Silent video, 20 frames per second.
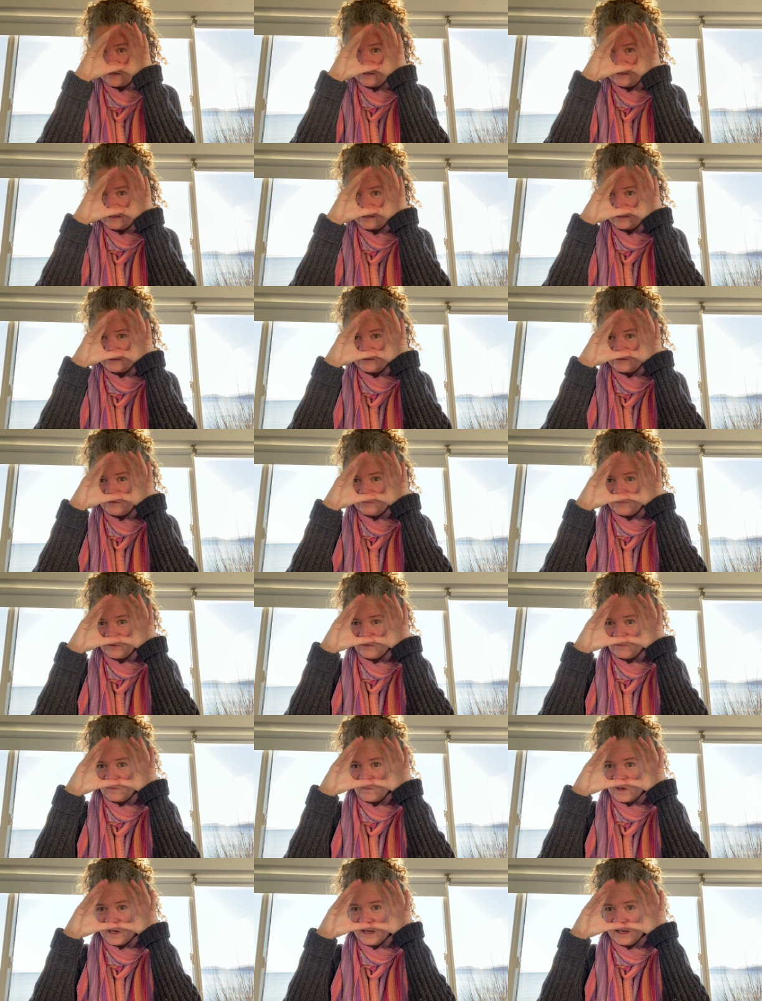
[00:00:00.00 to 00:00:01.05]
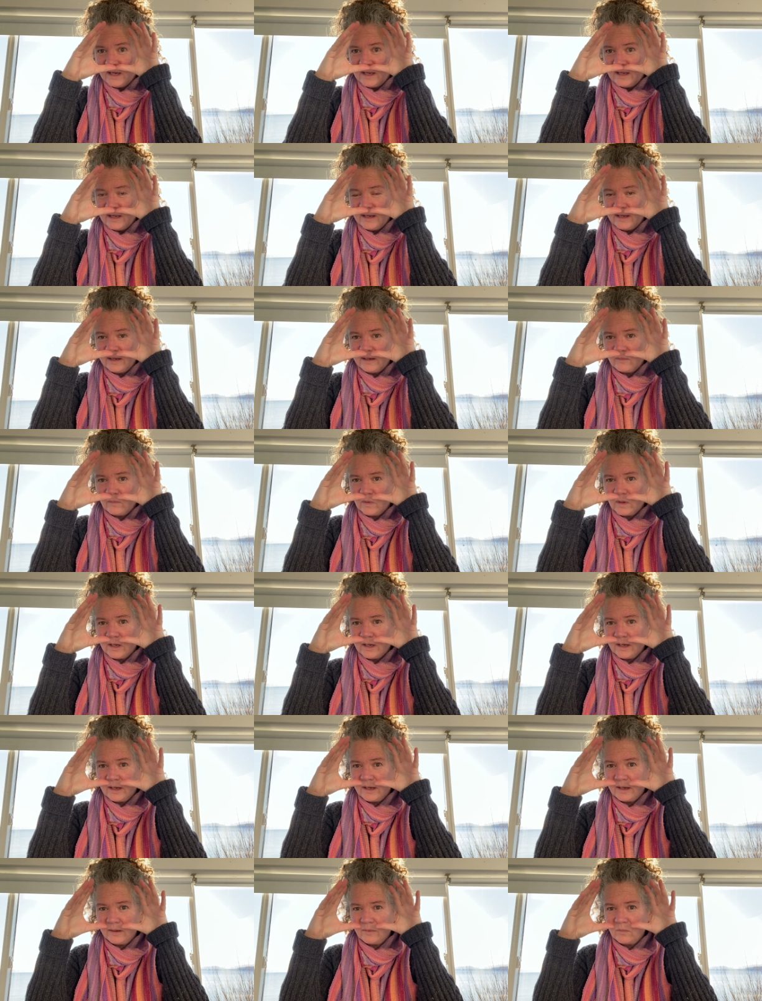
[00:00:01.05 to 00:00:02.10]
like a super wide
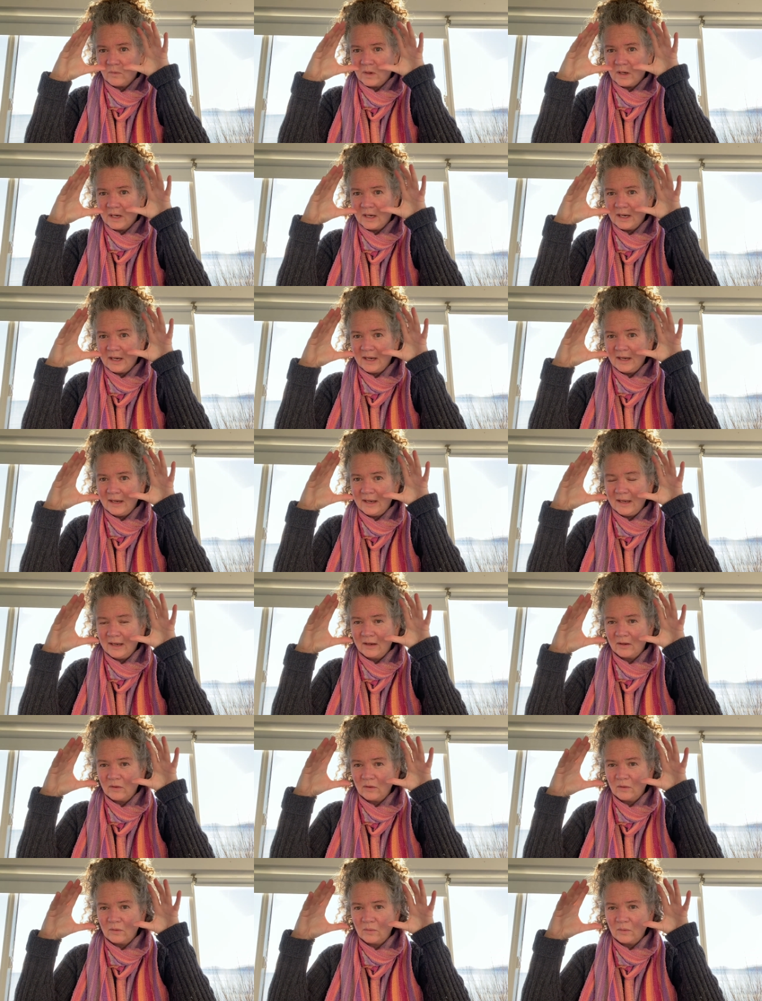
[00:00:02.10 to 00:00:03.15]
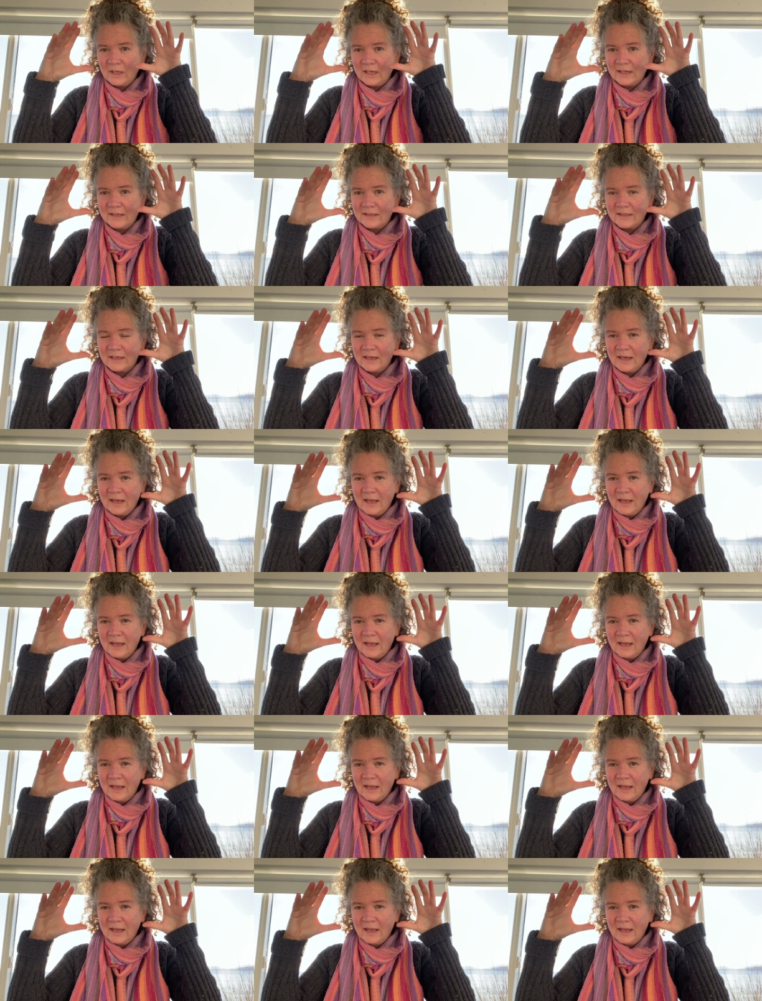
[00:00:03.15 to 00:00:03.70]
angle lens.